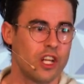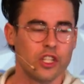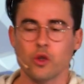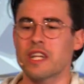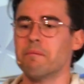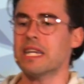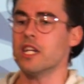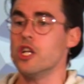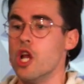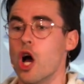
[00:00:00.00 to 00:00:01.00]
You can be
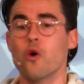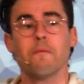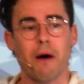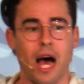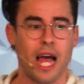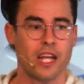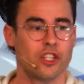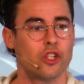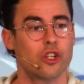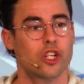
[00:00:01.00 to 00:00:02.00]
known by
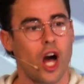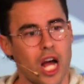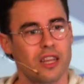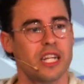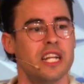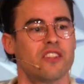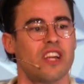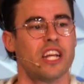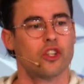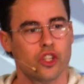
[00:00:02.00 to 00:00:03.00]
your godliness
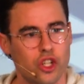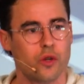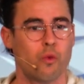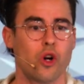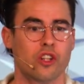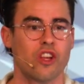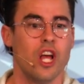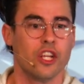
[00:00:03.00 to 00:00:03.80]
and your good works.